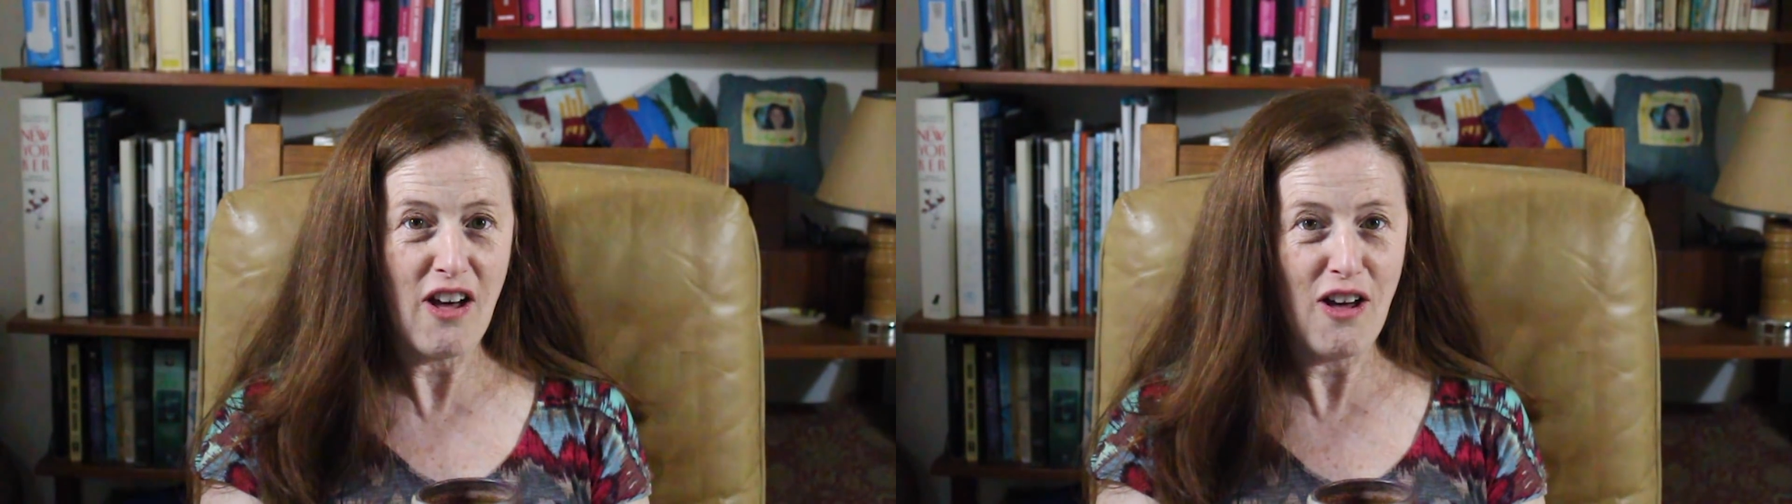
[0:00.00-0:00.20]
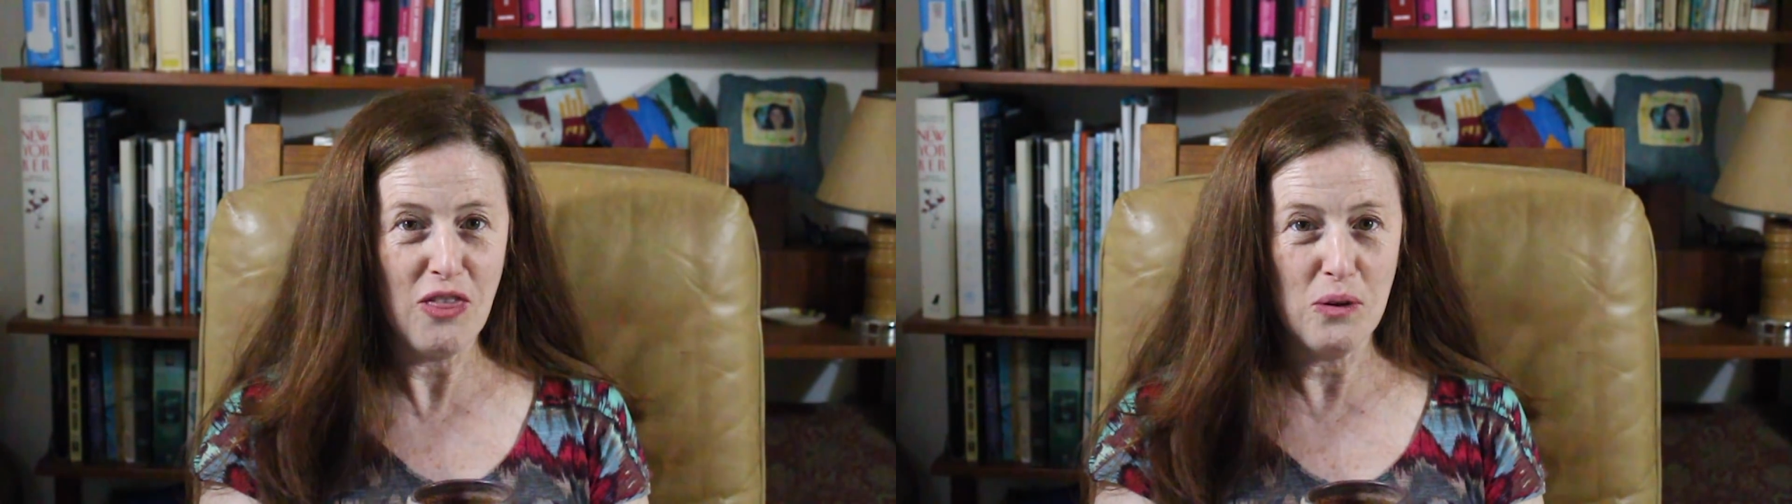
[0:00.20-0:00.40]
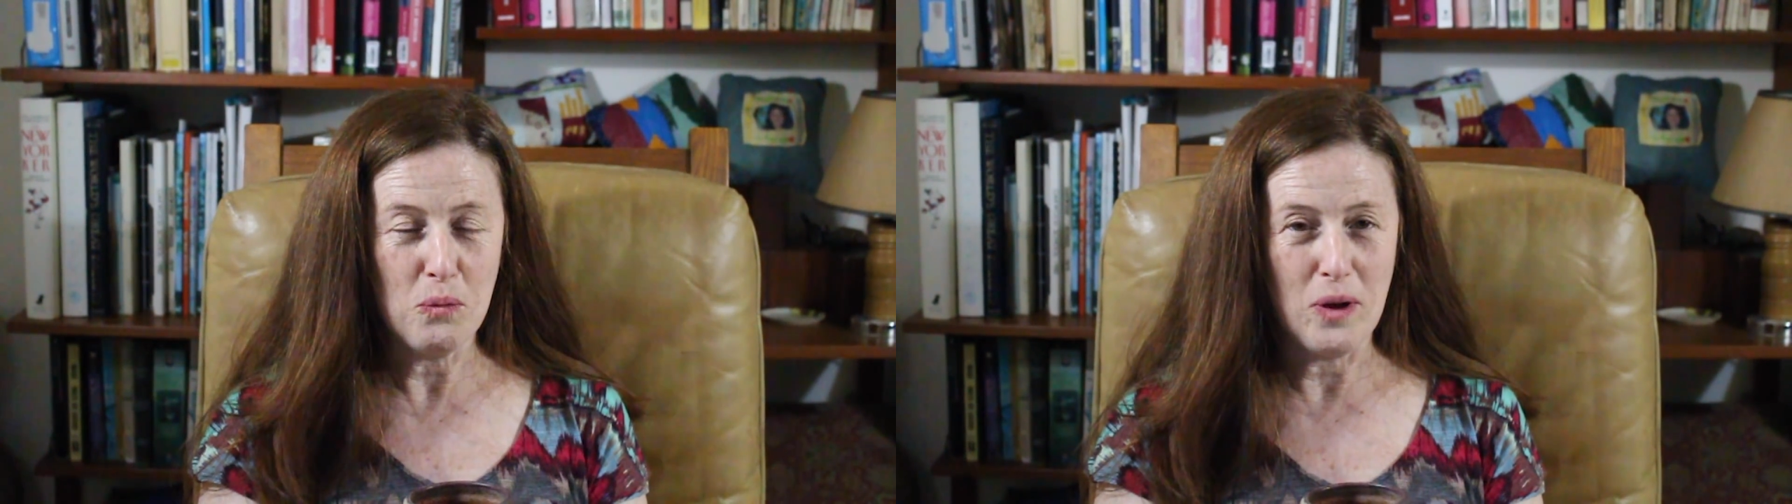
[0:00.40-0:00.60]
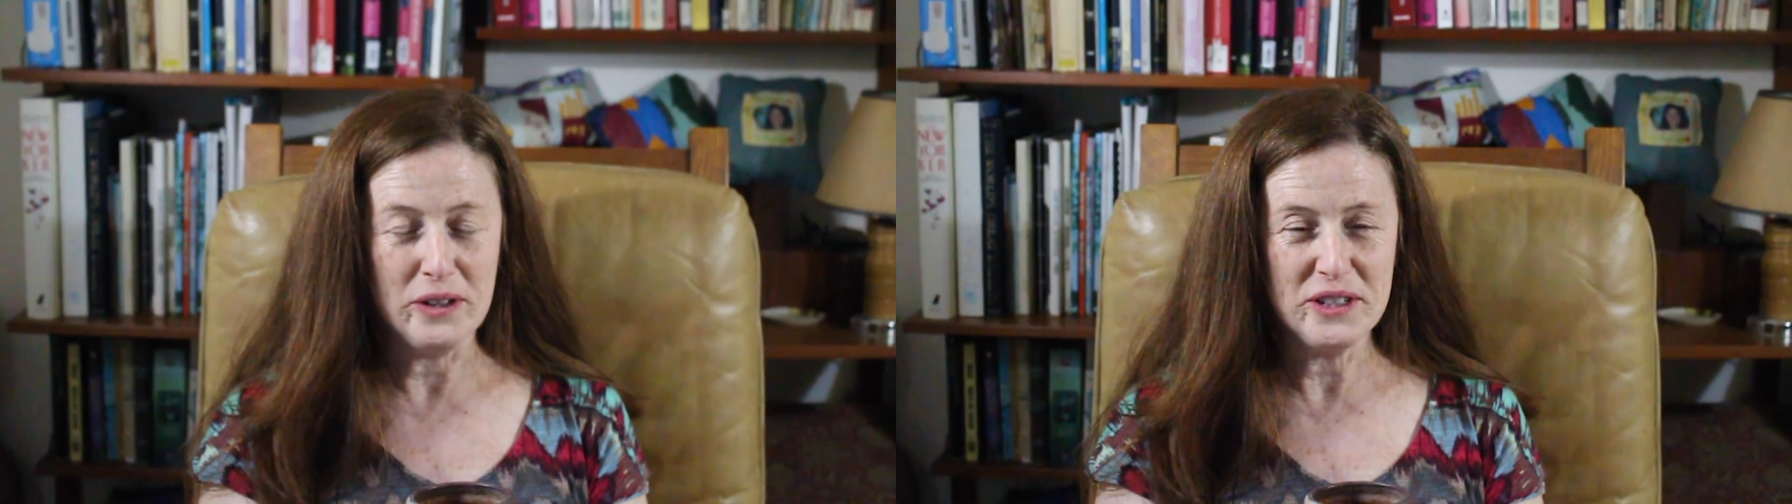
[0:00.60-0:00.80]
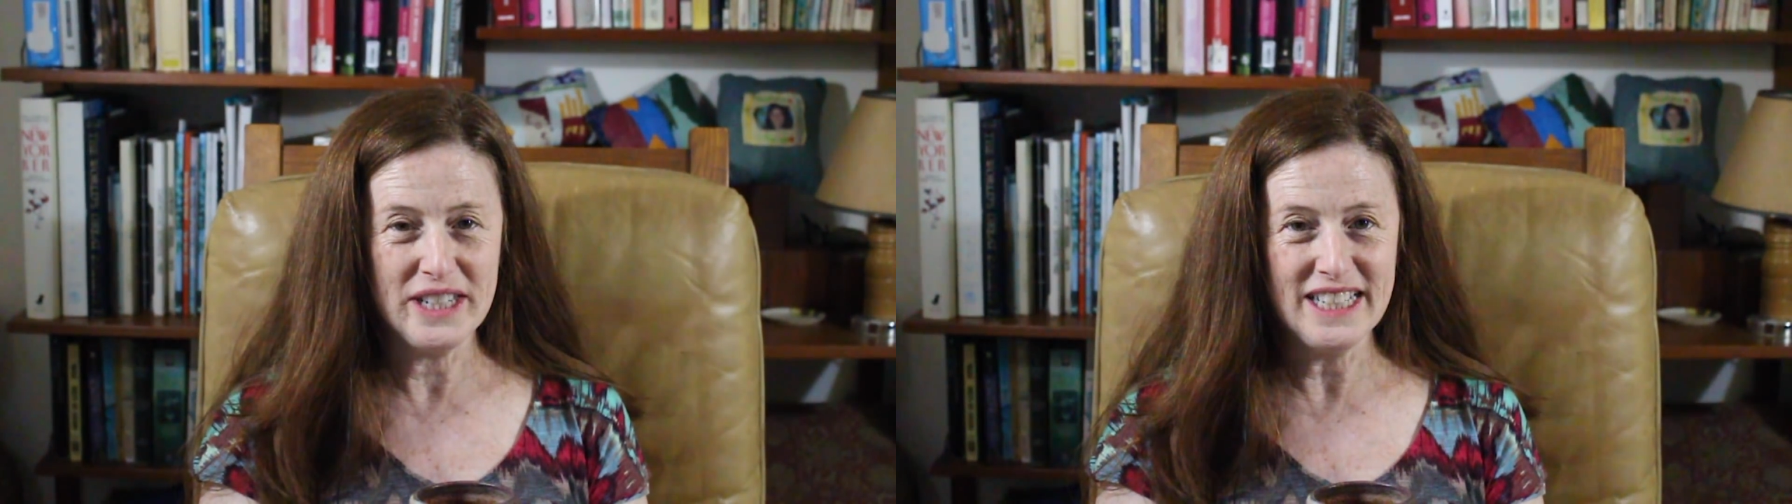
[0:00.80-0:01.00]
on The
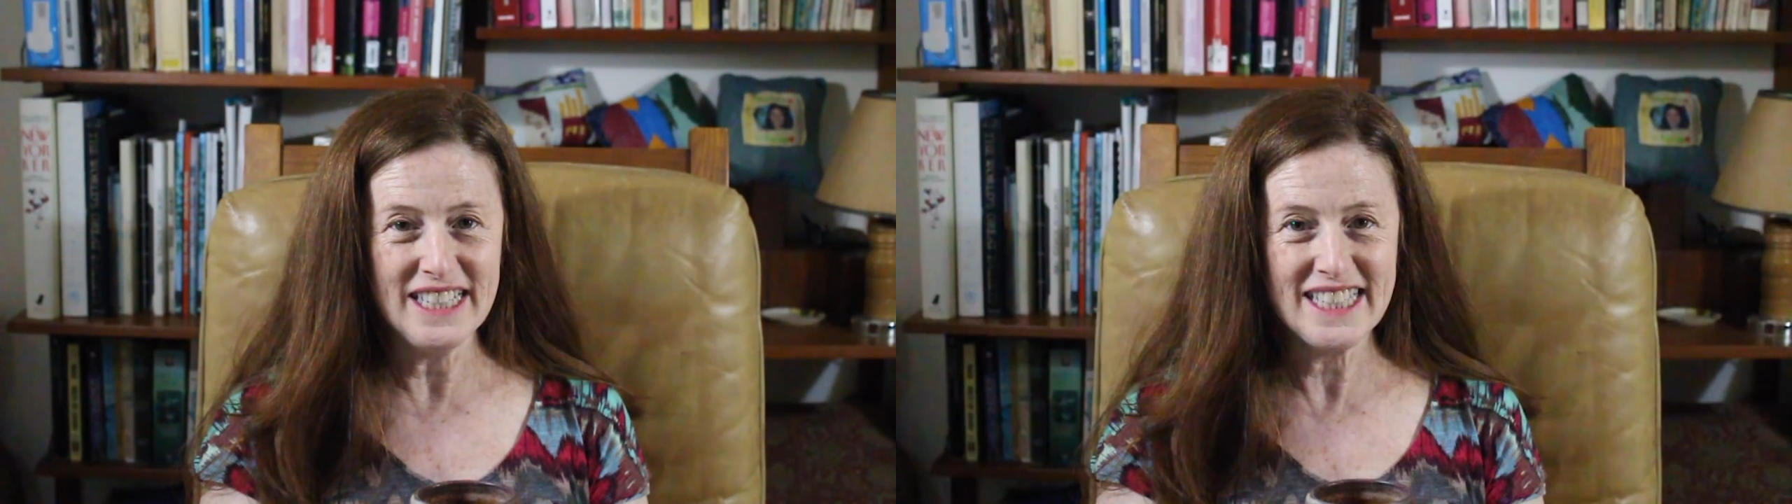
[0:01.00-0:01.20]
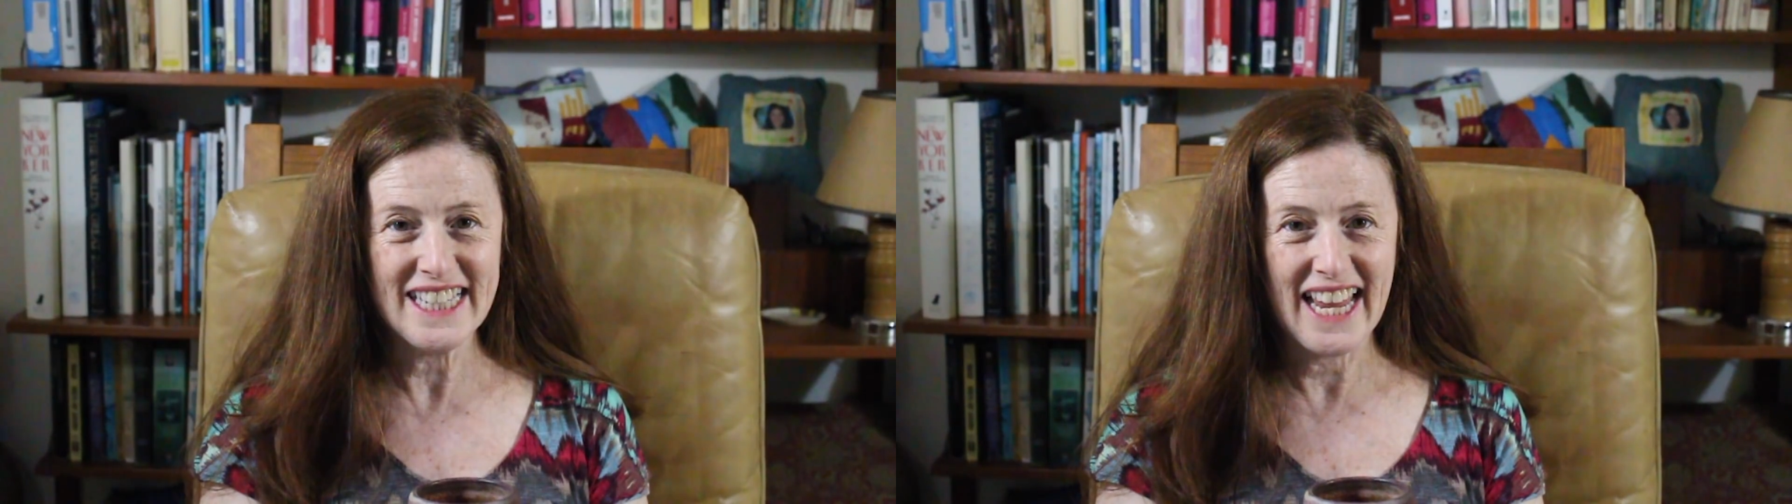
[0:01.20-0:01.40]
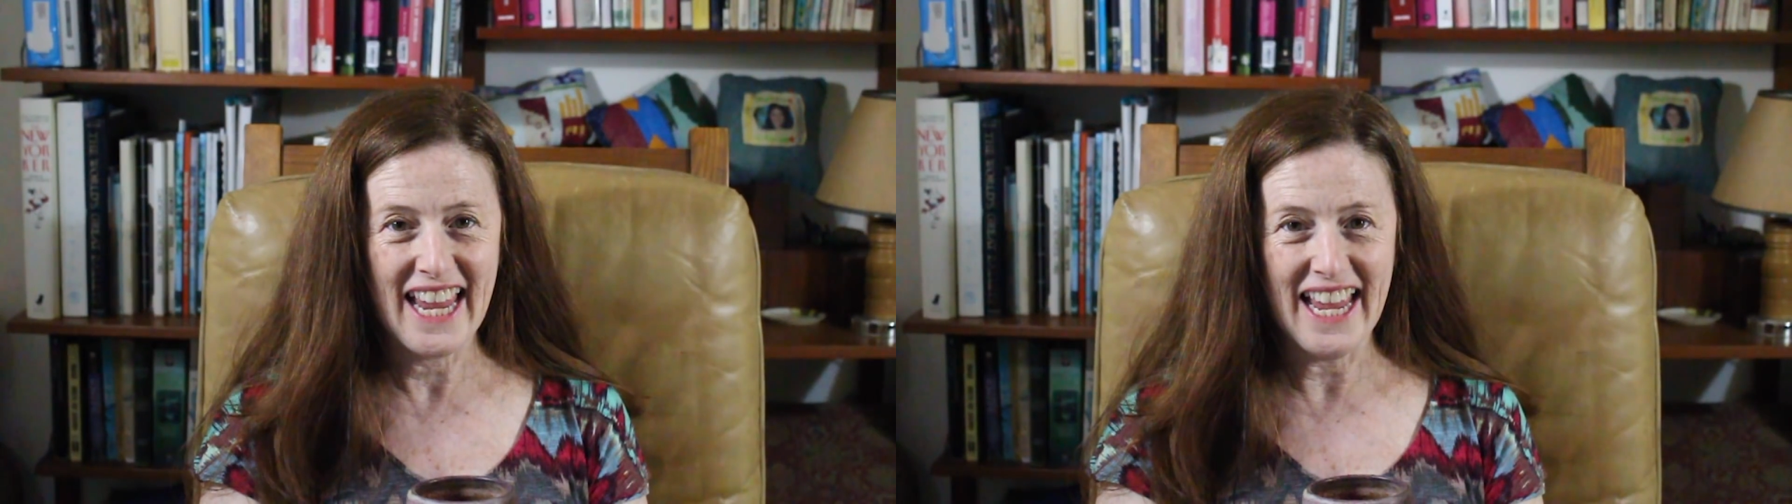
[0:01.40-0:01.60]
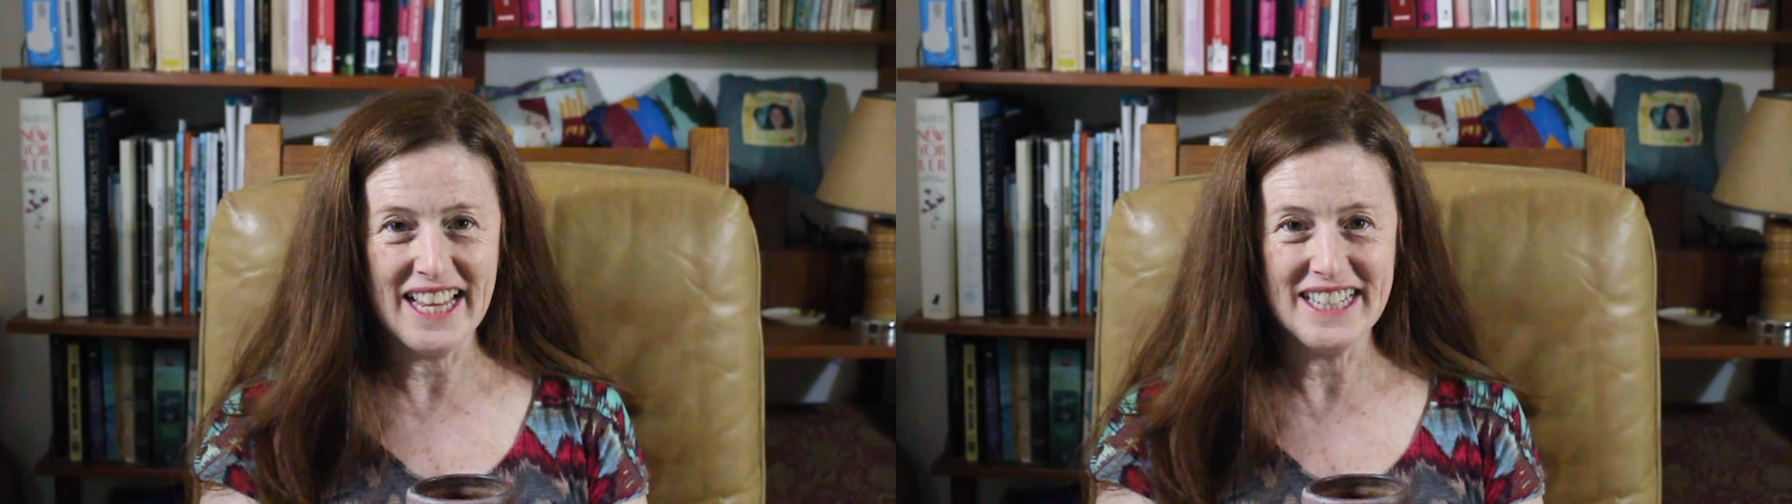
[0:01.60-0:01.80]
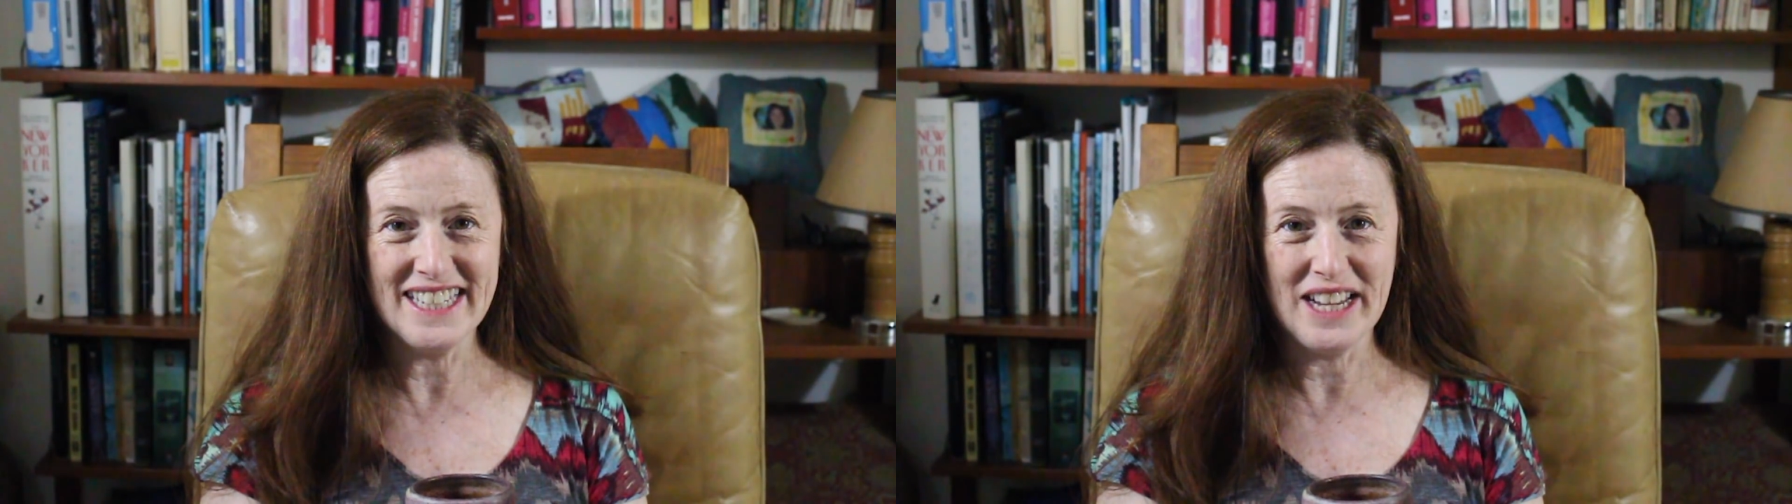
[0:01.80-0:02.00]
Waltons
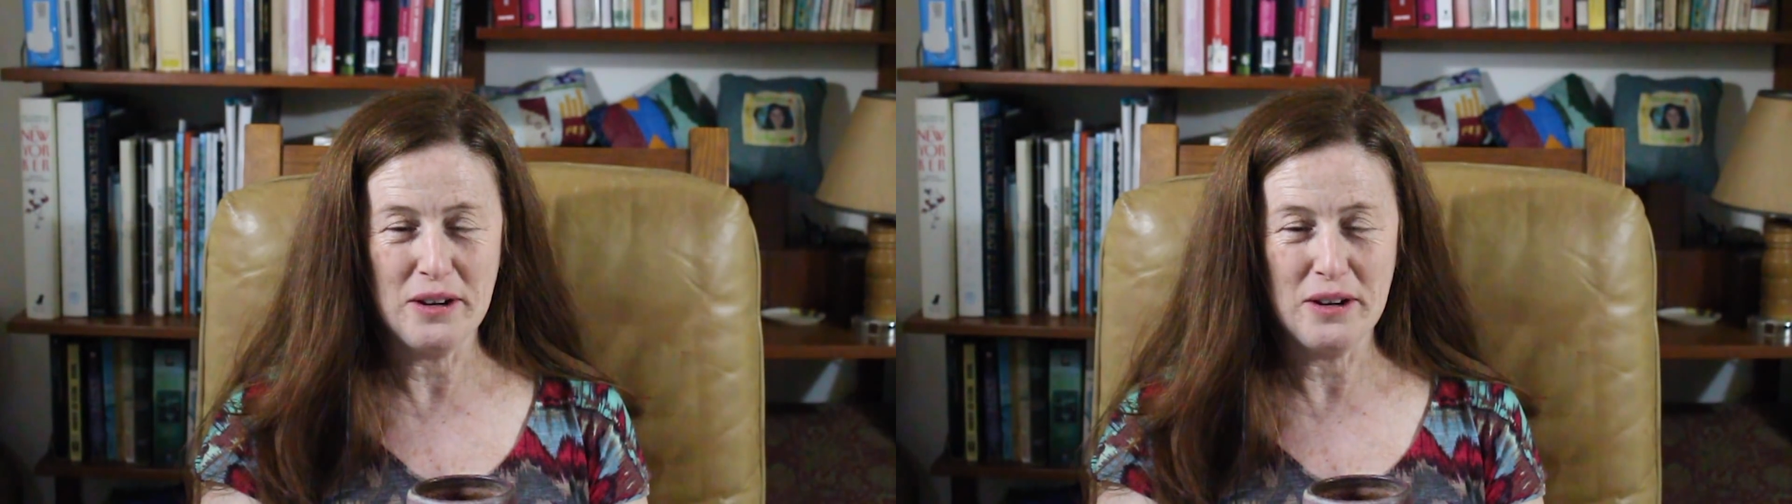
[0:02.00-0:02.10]
and uh,